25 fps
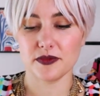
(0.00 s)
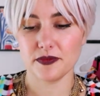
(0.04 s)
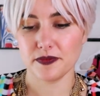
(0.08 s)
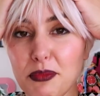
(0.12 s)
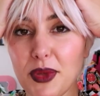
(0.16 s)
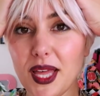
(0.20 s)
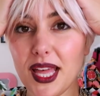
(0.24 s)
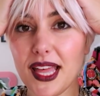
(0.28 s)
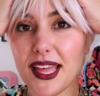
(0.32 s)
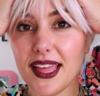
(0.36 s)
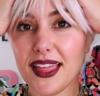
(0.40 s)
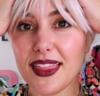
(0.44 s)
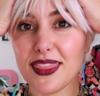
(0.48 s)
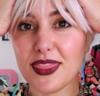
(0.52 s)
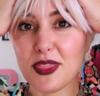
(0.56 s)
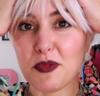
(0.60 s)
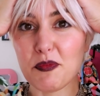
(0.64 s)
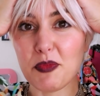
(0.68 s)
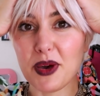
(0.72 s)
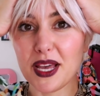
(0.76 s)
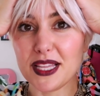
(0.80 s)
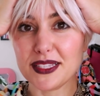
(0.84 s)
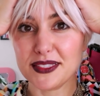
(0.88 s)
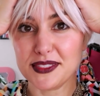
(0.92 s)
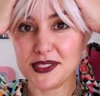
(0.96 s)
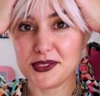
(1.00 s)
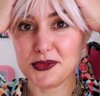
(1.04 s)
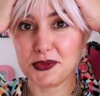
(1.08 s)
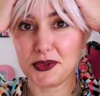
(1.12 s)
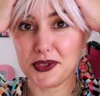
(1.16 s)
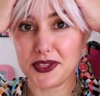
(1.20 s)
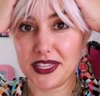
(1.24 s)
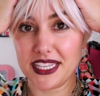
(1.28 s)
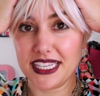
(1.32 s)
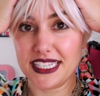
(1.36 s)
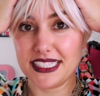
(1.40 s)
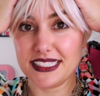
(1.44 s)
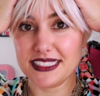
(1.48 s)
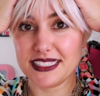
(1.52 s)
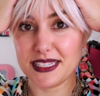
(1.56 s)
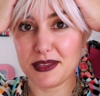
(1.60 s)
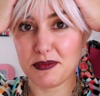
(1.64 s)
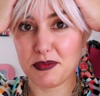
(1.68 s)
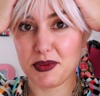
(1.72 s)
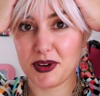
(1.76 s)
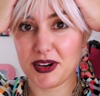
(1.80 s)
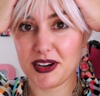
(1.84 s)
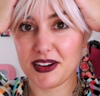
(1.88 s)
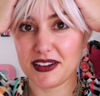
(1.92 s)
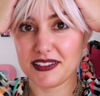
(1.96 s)
But the buttons were the easy
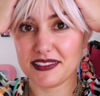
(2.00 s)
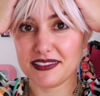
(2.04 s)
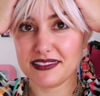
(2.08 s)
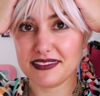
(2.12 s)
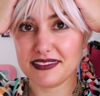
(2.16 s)
part.